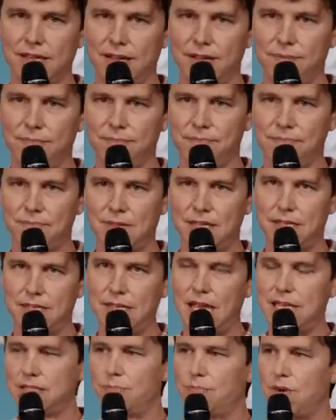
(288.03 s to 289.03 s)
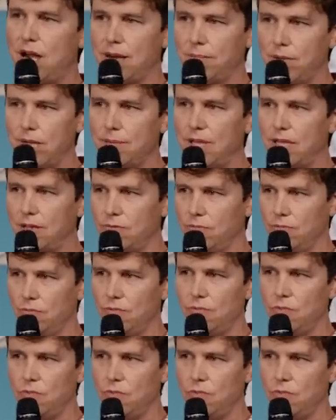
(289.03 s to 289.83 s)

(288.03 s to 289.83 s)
not to brag, but I'm, like,